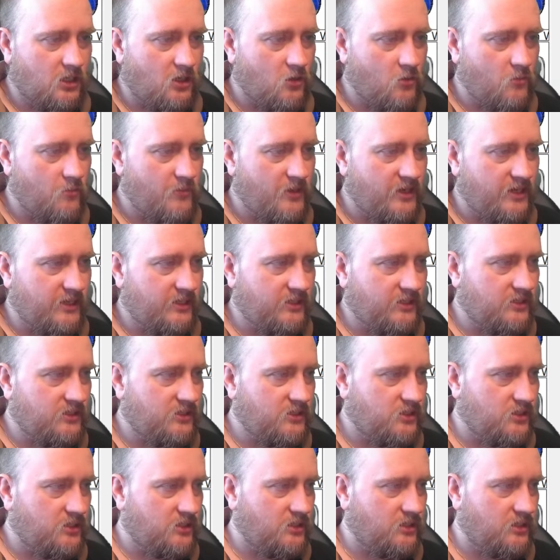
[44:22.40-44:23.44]
open
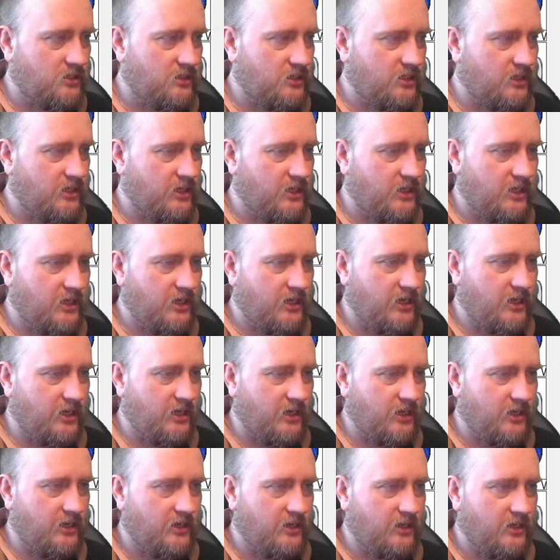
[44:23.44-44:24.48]
it,
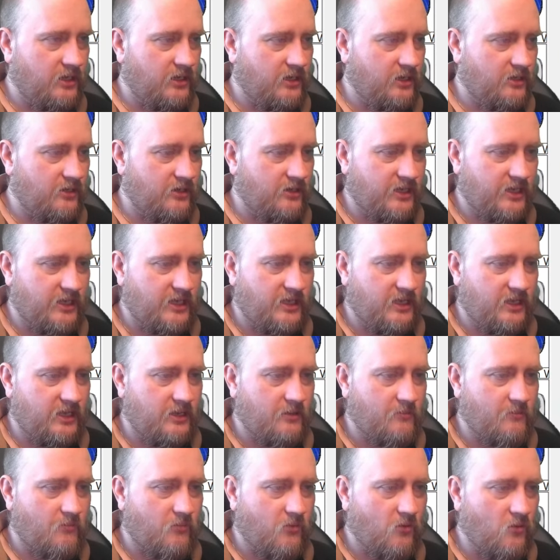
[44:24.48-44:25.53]
and I'm gonna
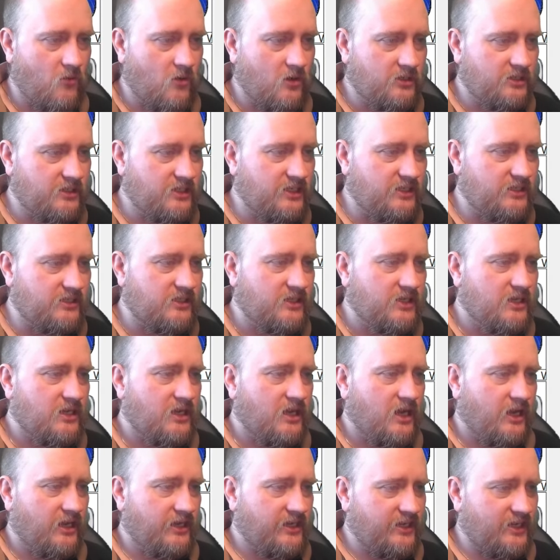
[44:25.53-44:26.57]
import it.
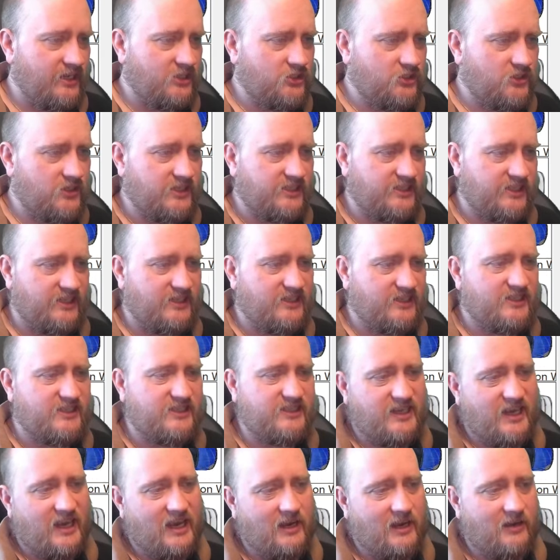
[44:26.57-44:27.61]
I can actually set the
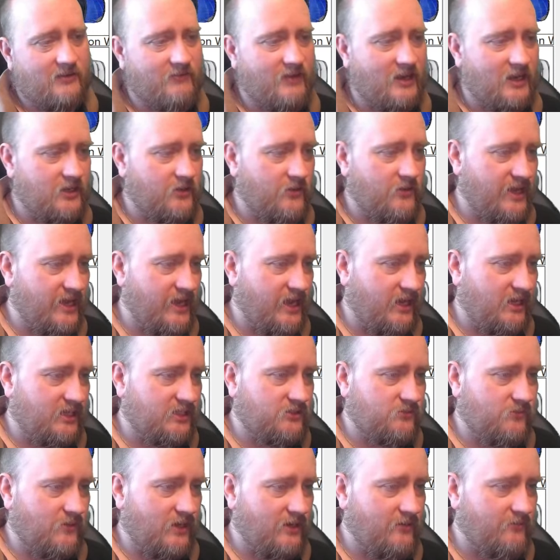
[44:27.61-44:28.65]
scale value here
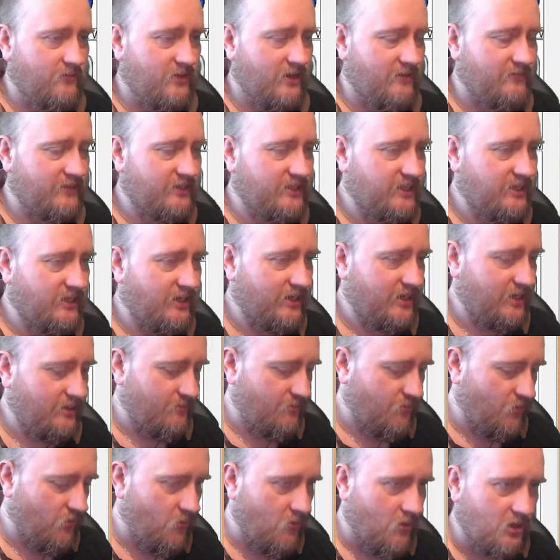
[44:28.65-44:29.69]
as well for everything I
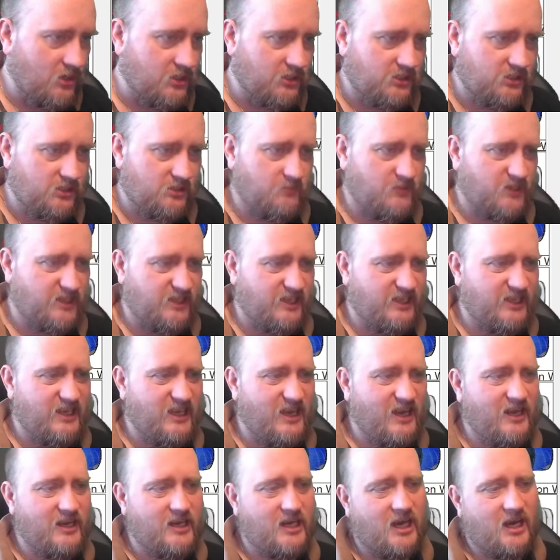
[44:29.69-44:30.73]
import, but
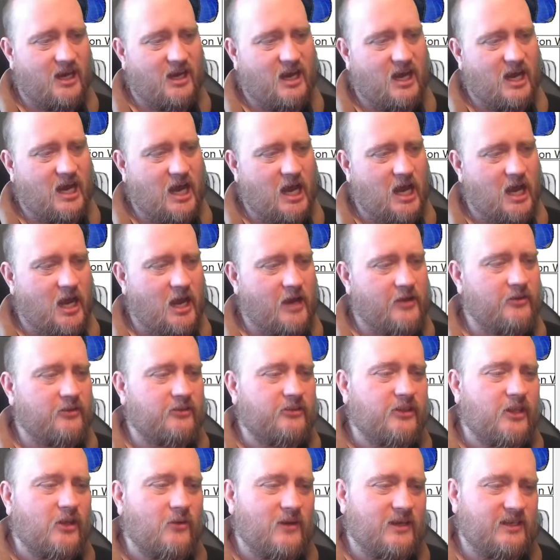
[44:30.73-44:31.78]
again, I don't
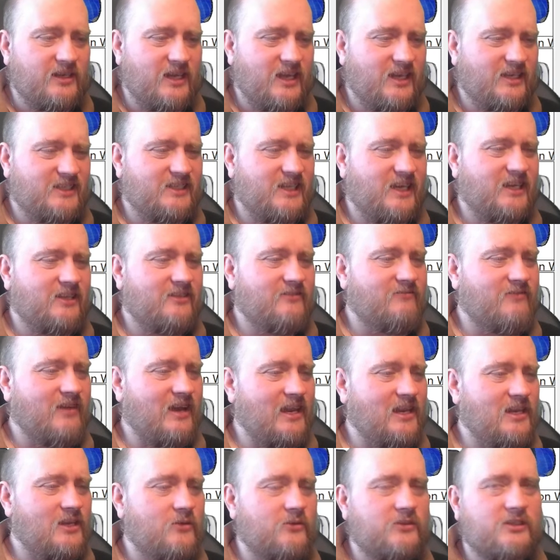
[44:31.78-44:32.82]
know the exact
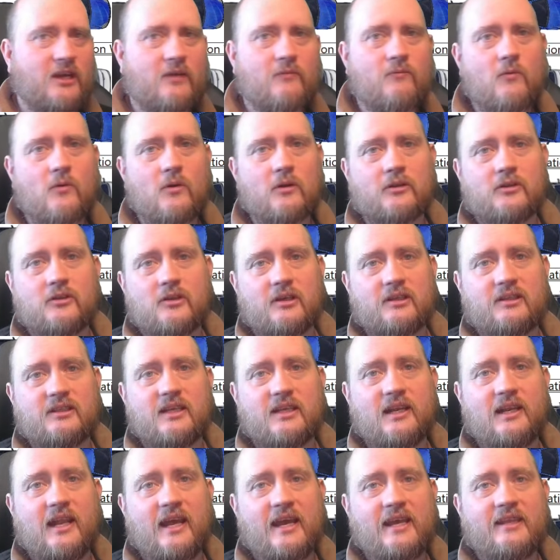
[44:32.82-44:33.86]
values I want until
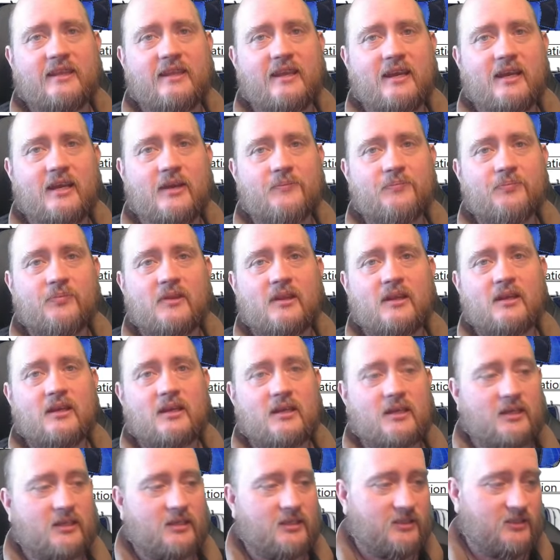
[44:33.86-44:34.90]
later,
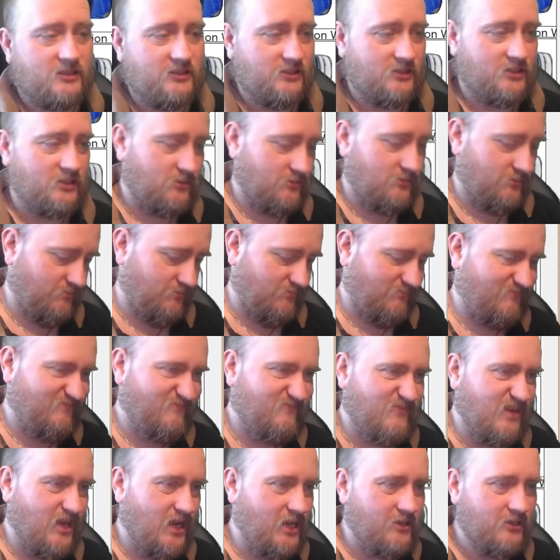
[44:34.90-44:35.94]
so
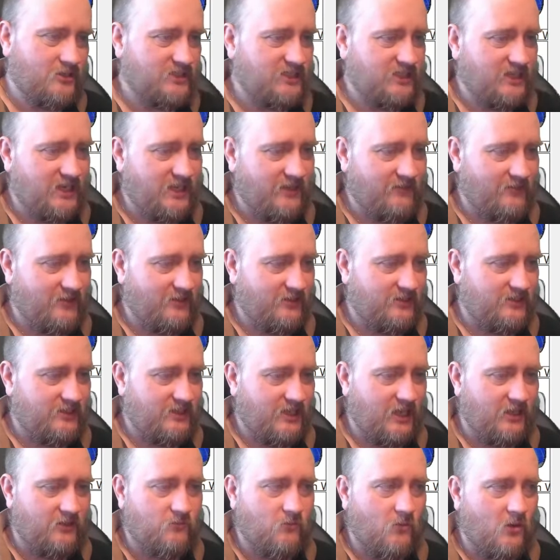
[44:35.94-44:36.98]
I just leave it
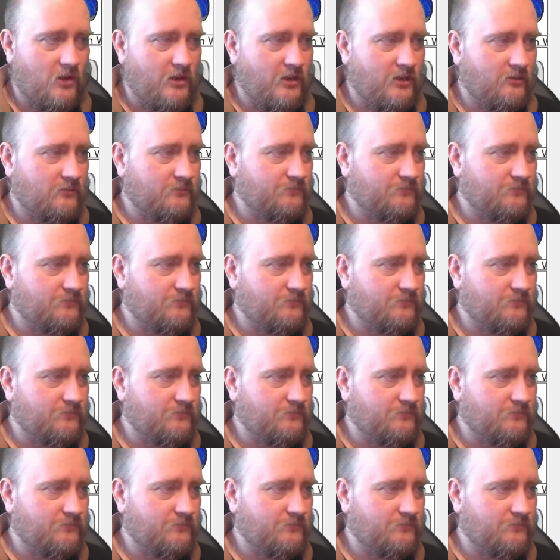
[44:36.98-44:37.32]
at 1.